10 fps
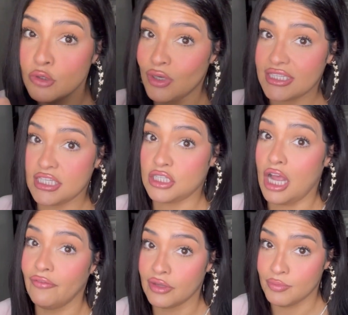doing this
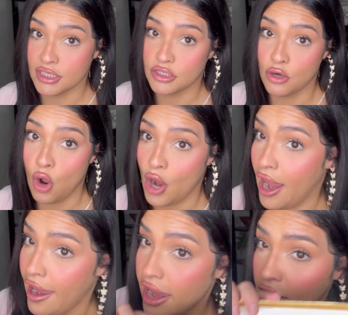softly, bitch. No,
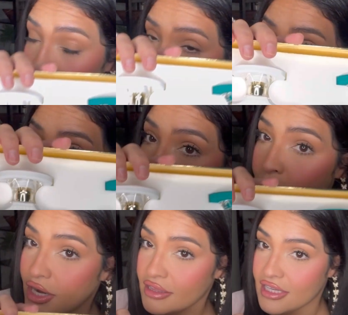hell no, I don't want to
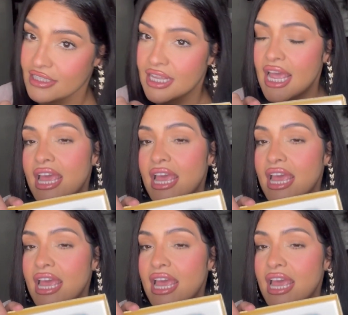break these.